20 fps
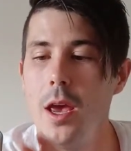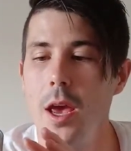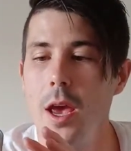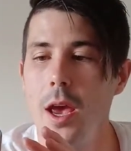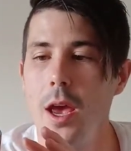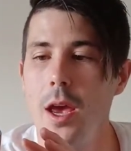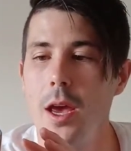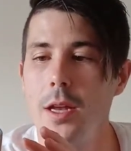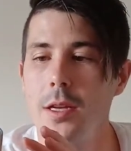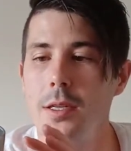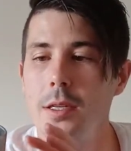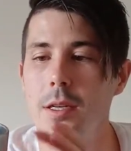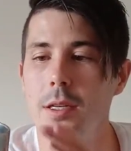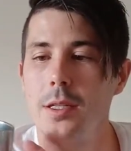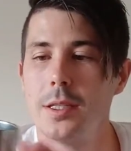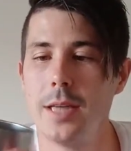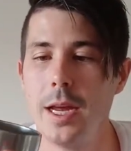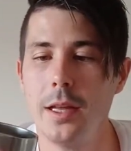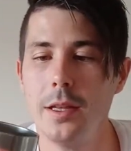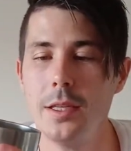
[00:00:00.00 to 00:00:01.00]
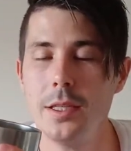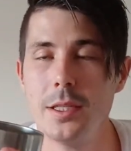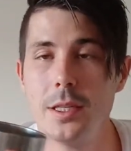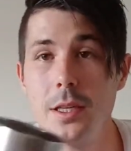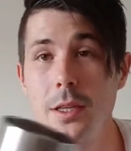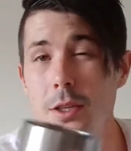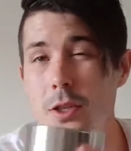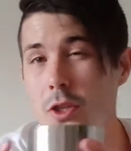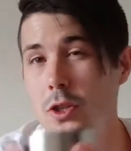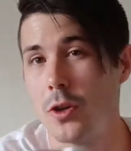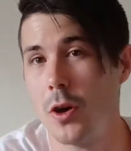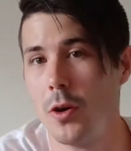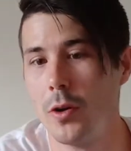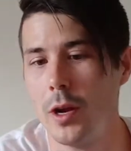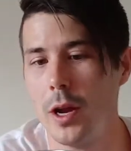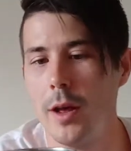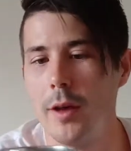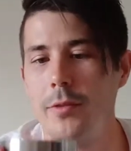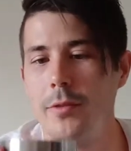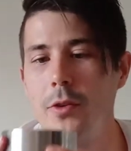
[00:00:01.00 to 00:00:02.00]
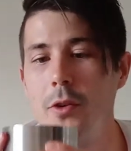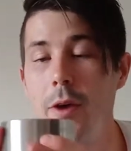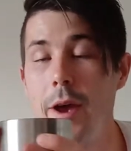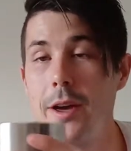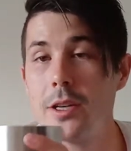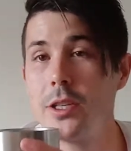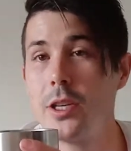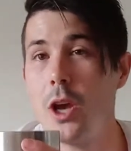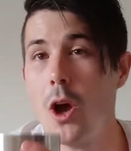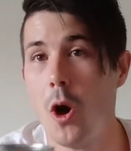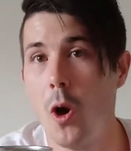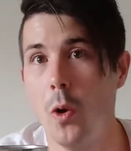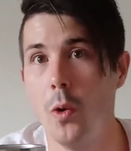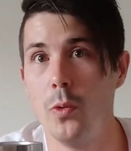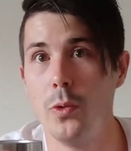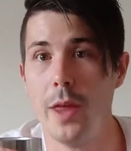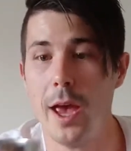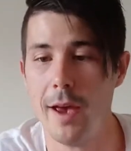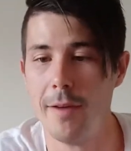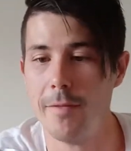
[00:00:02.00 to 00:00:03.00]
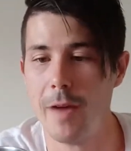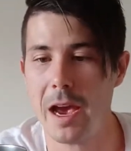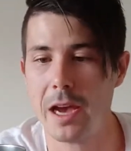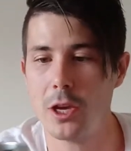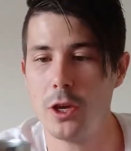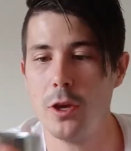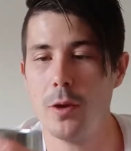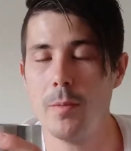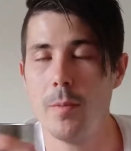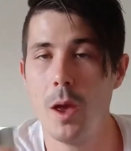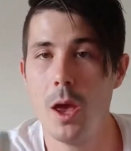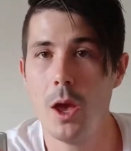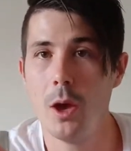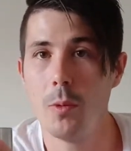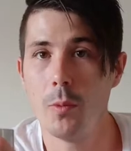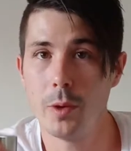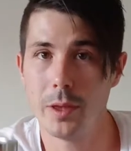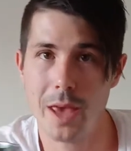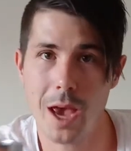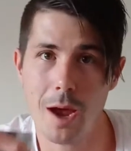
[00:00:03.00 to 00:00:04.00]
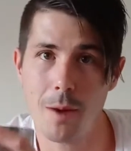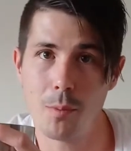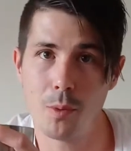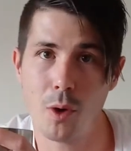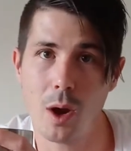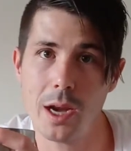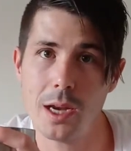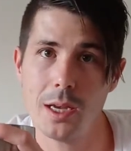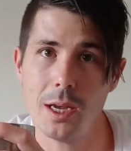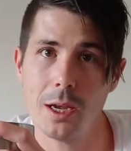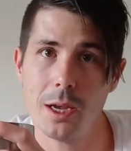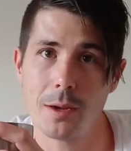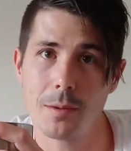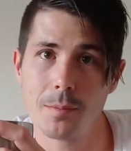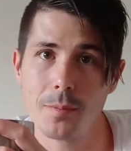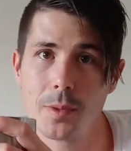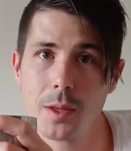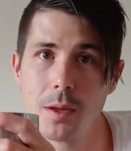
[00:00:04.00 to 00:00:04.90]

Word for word: And stainless steel is strong enough to actually hold that vacuum without breaking.